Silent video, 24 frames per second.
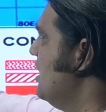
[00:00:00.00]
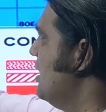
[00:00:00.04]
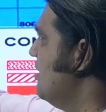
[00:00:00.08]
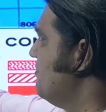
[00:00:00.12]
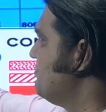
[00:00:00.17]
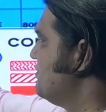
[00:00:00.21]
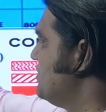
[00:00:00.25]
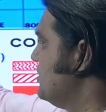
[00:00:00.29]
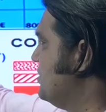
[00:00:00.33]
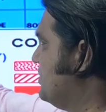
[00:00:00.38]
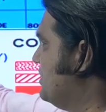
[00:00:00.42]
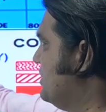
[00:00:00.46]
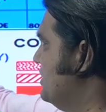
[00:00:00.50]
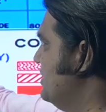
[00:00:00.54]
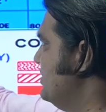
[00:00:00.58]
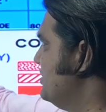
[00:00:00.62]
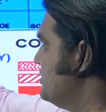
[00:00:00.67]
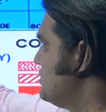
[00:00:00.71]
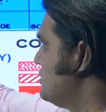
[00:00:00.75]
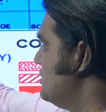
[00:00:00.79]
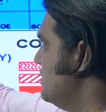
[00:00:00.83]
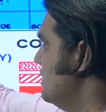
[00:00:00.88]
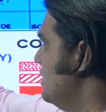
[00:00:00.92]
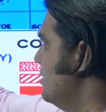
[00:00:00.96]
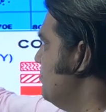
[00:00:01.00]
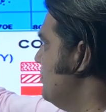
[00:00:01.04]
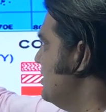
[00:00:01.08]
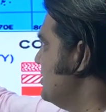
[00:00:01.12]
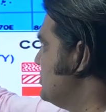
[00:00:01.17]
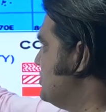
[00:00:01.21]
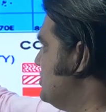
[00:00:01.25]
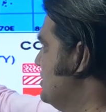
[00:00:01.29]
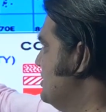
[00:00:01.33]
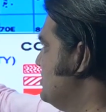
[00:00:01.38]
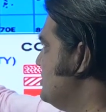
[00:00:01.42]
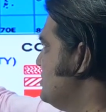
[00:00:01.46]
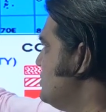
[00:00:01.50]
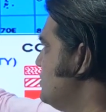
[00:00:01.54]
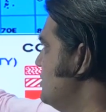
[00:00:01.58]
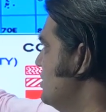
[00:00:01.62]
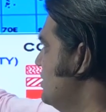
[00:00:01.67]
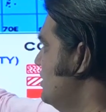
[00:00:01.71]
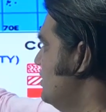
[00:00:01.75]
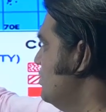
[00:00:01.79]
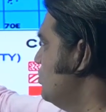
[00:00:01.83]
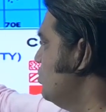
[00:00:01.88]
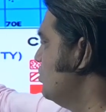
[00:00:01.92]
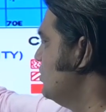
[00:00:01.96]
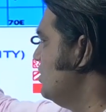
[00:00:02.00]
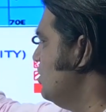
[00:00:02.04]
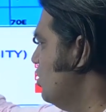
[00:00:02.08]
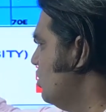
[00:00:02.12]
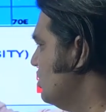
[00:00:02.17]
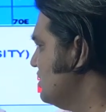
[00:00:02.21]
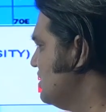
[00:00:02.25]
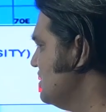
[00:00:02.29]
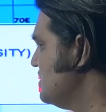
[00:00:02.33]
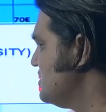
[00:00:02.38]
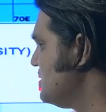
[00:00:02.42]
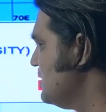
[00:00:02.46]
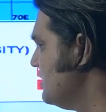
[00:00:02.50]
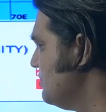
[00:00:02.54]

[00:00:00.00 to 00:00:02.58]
after its emergence into the northeast